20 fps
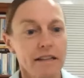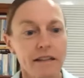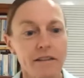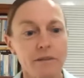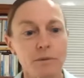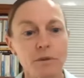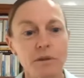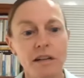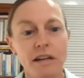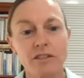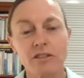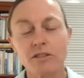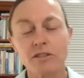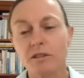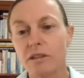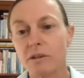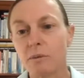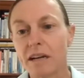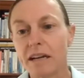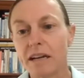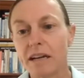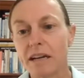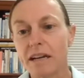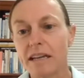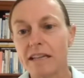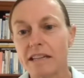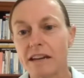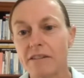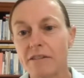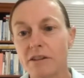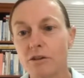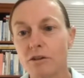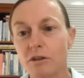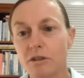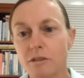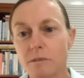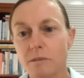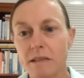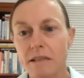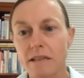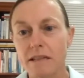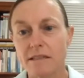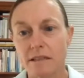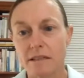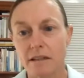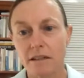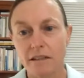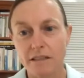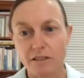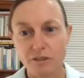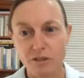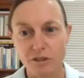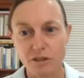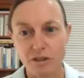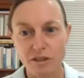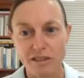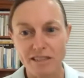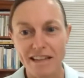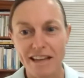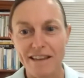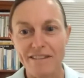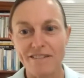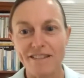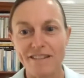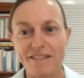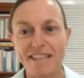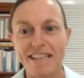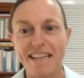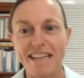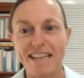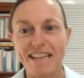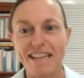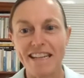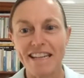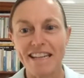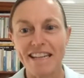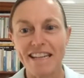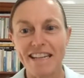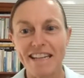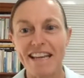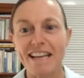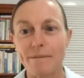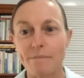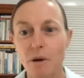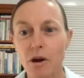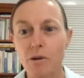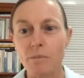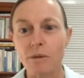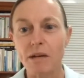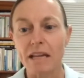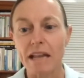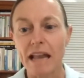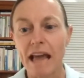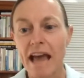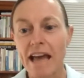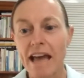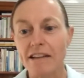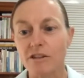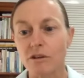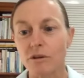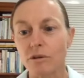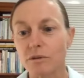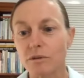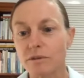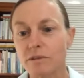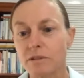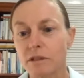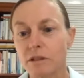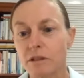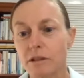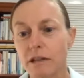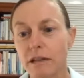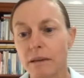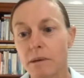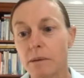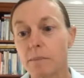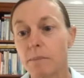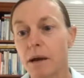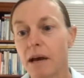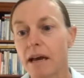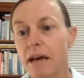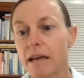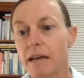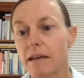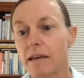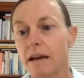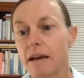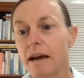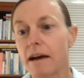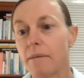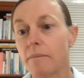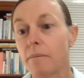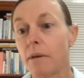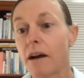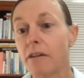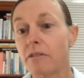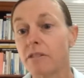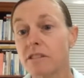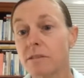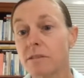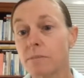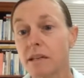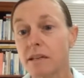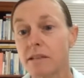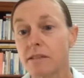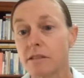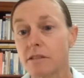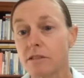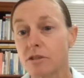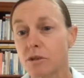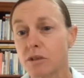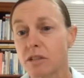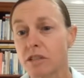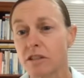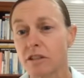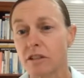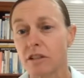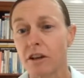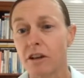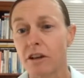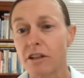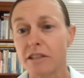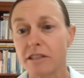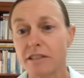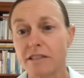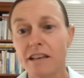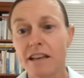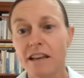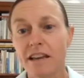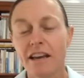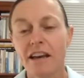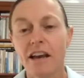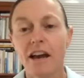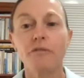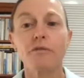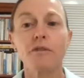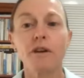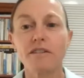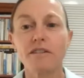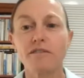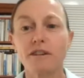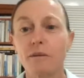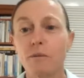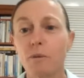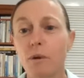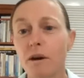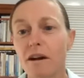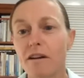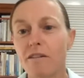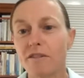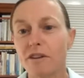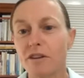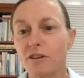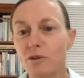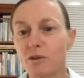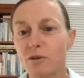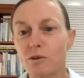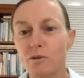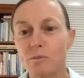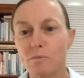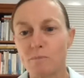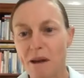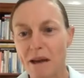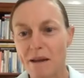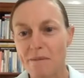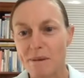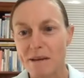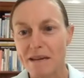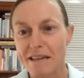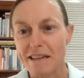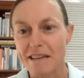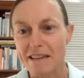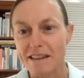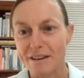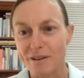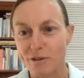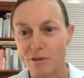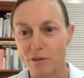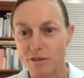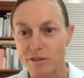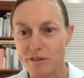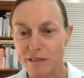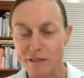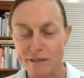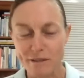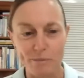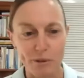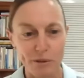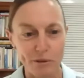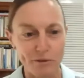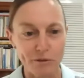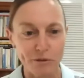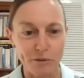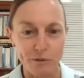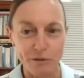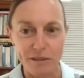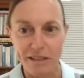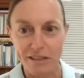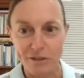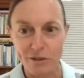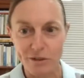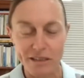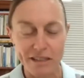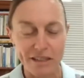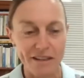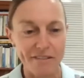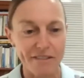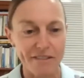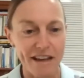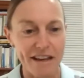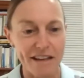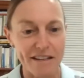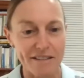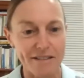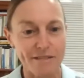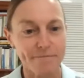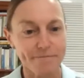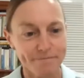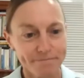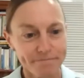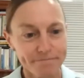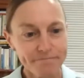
Ngunnawal country where David Crosbie is, and I'll introduce David in a moment. And also let me pay my respects to the traditional owners of wherever you may be across this beautiful country of ours.